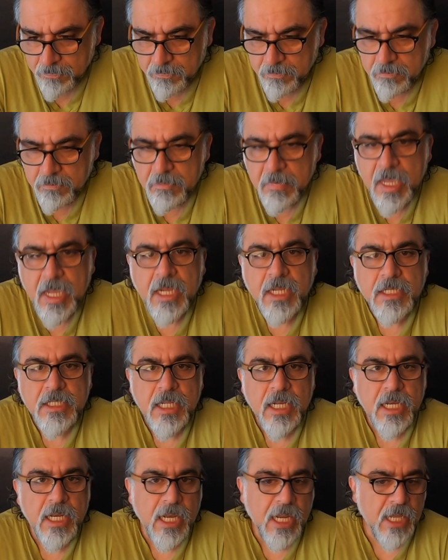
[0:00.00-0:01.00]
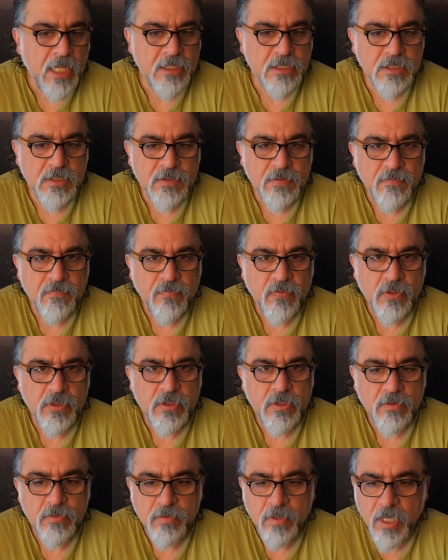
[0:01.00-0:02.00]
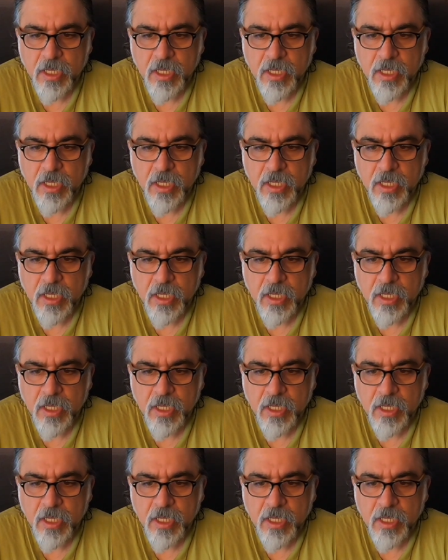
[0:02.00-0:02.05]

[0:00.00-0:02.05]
main lens for you.